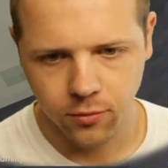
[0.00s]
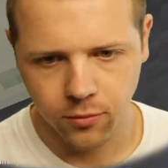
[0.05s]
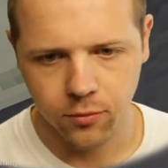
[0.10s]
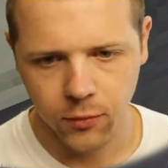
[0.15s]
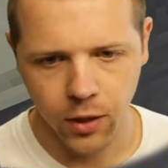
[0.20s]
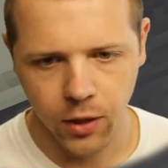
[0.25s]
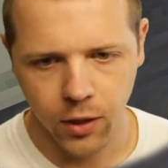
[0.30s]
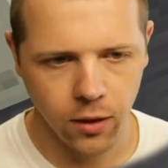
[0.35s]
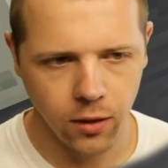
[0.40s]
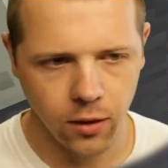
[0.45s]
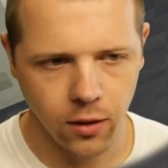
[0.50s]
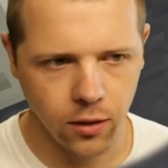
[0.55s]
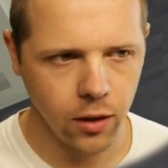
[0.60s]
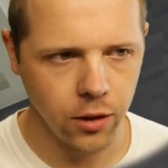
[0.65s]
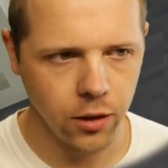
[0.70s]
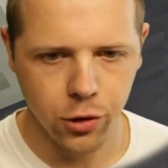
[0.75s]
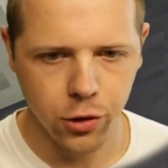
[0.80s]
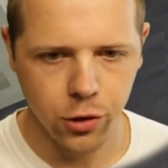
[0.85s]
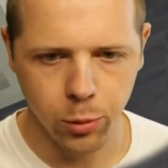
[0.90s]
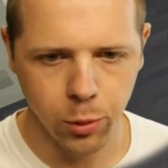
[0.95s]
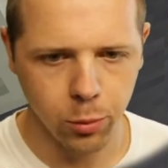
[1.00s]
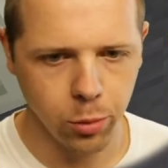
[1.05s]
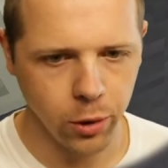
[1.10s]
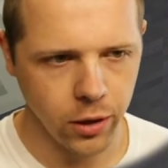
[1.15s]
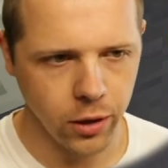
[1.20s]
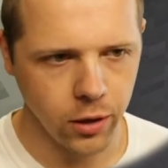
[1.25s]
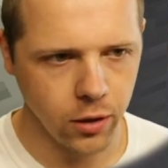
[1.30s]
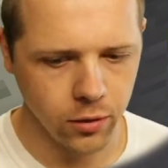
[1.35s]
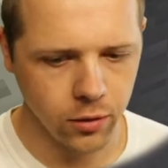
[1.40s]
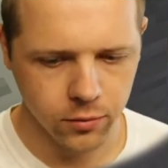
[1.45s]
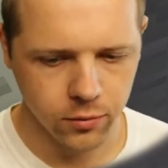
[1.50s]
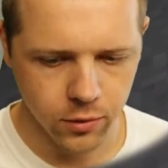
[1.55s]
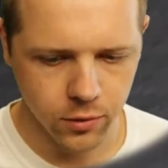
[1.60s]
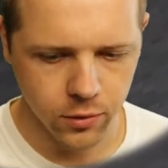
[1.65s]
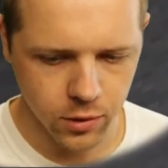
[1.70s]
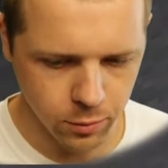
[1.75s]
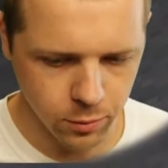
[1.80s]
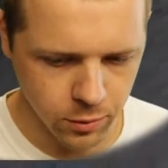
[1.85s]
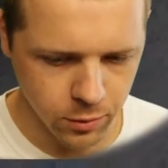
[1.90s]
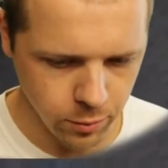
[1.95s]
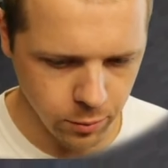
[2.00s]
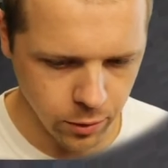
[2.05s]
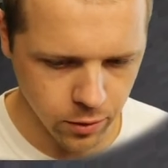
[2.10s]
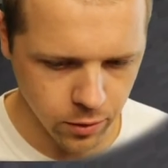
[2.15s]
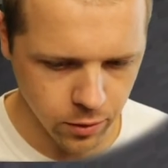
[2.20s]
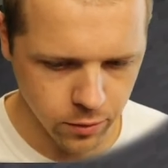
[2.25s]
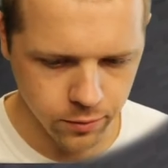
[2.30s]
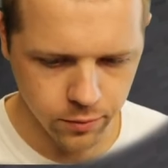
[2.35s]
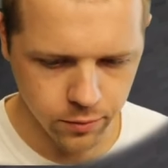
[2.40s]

It should be breaking sometime here.